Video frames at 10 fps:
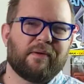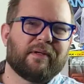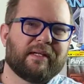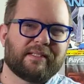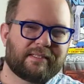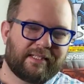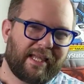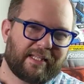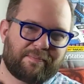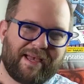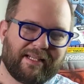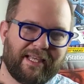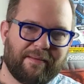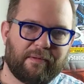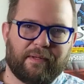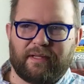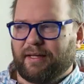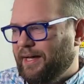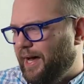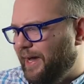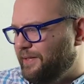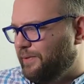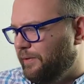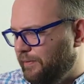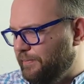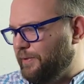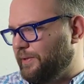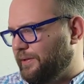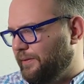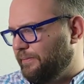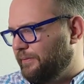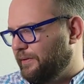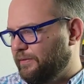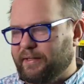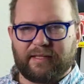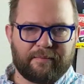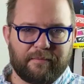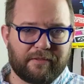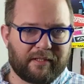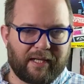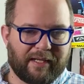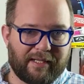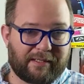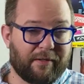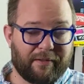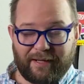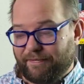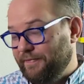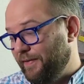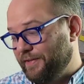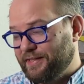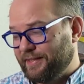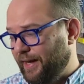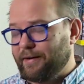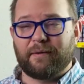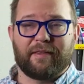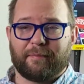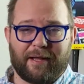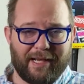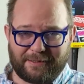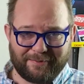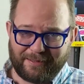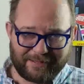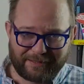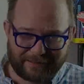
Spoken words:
know what it is. It's a dance pad game, but with High School Musical 3 music, I guess. I don't know. I've never seen it. I don't know anything about High School Musical